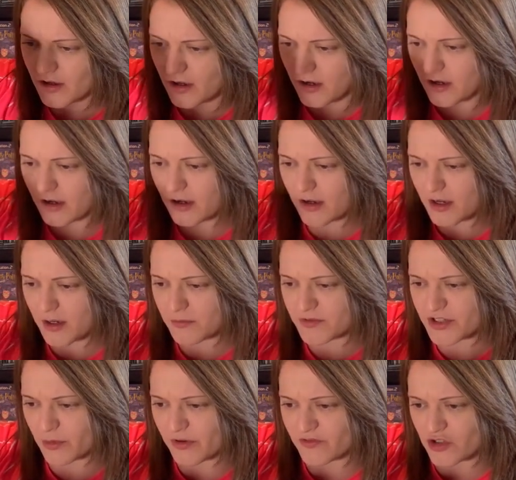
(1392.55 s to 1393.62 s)

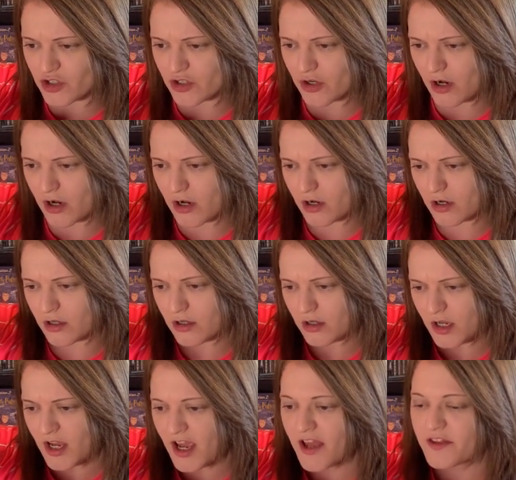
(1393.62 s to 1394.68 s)
So we've just got...
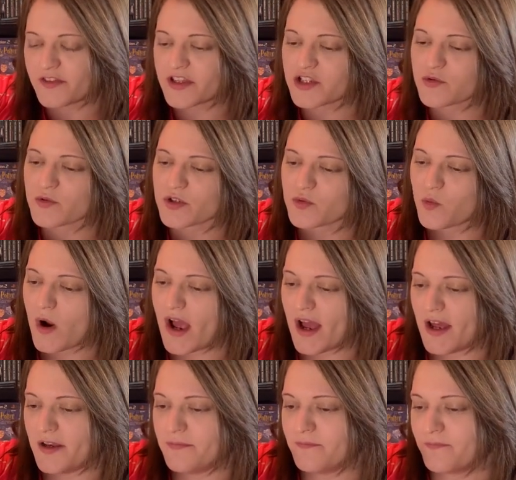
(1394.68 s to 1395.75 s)
This was
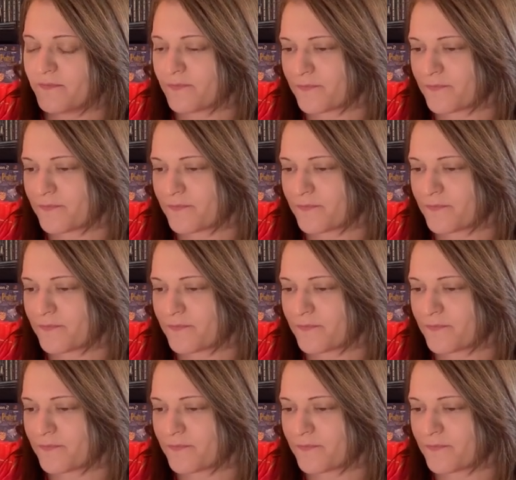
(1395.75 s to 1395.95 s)
when...